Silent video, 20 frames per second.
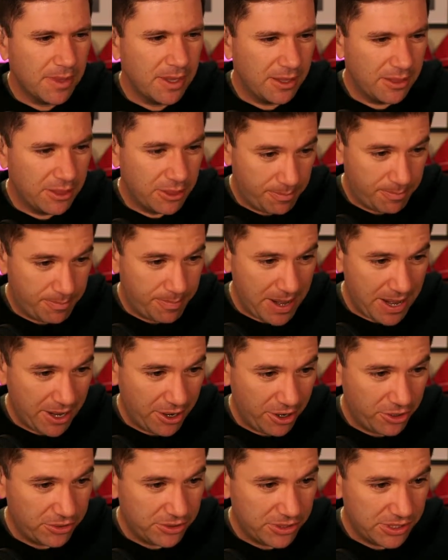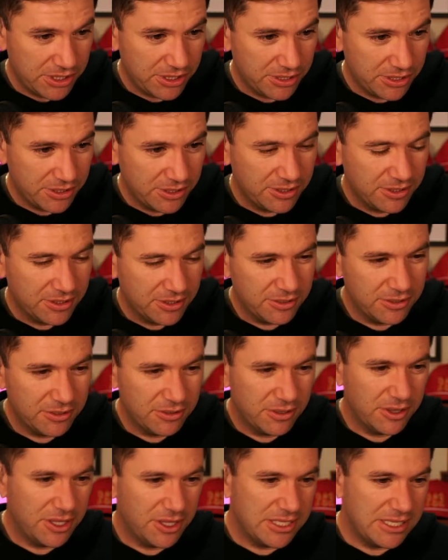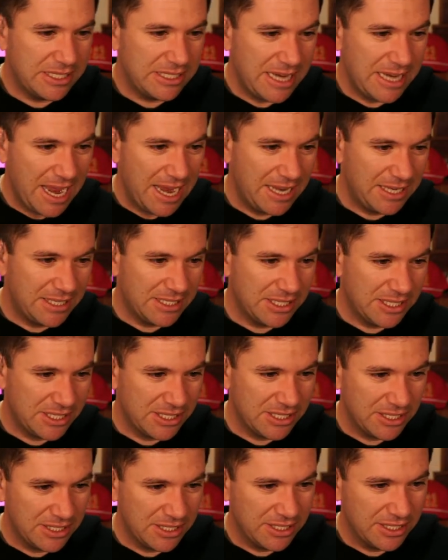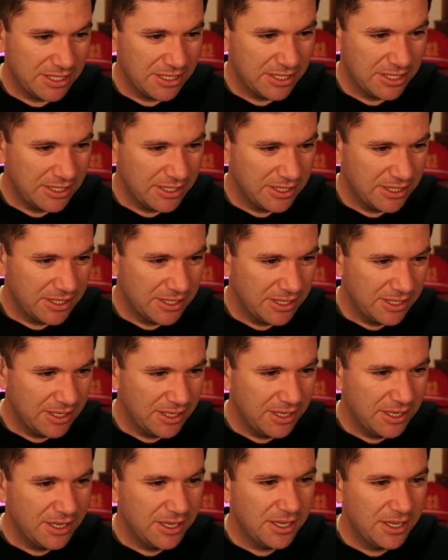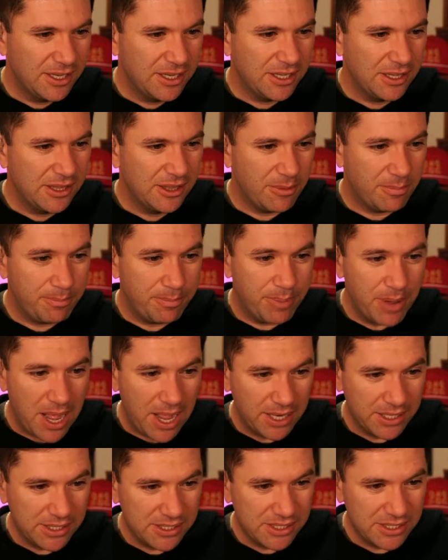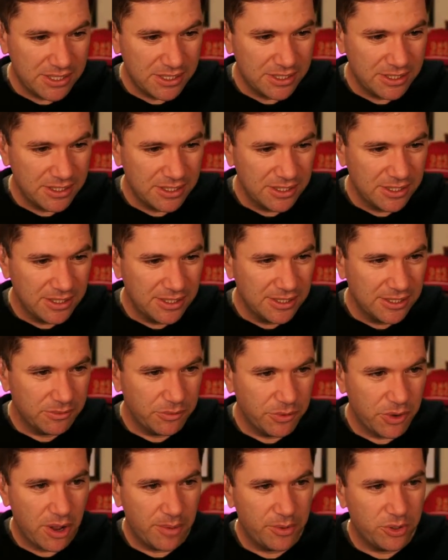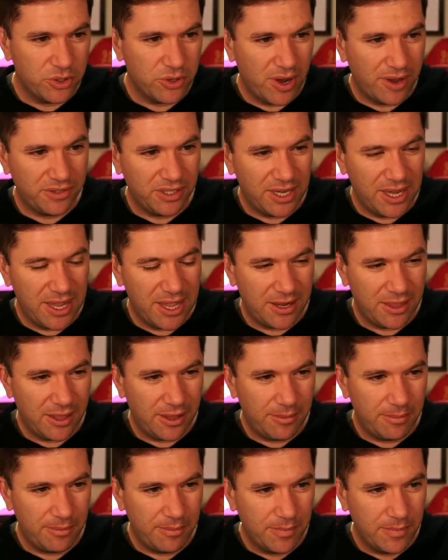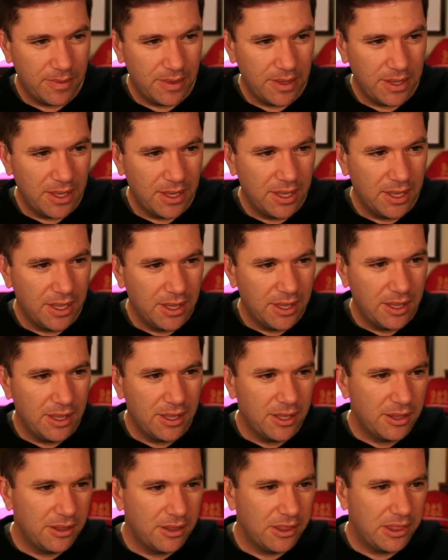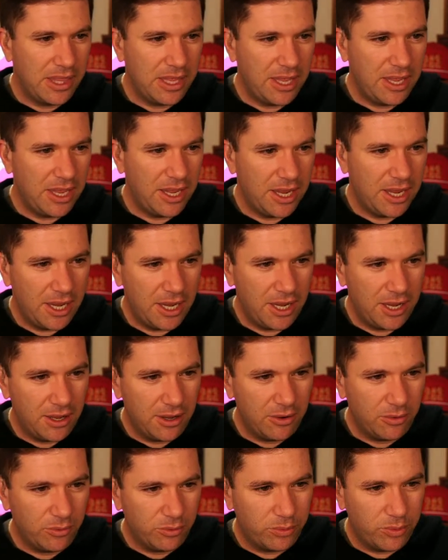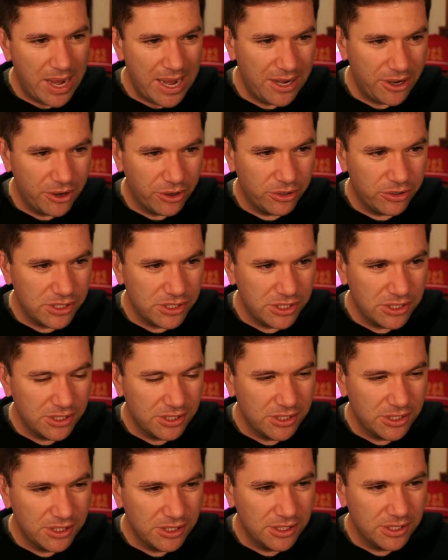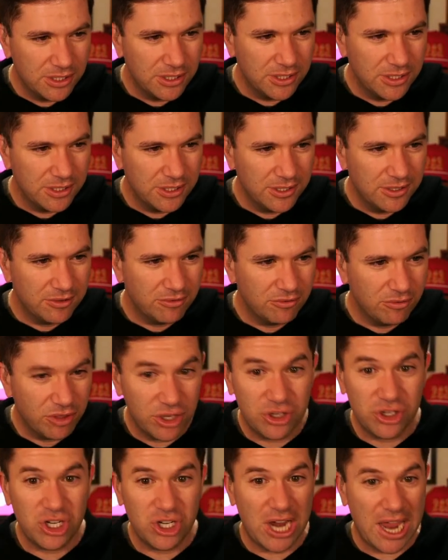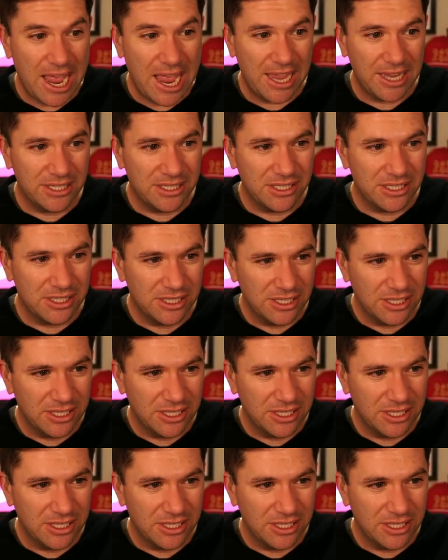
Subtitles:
the Bears, the Saints, the Bucks would all be drafting ahead of them. The Raiders, the Jags,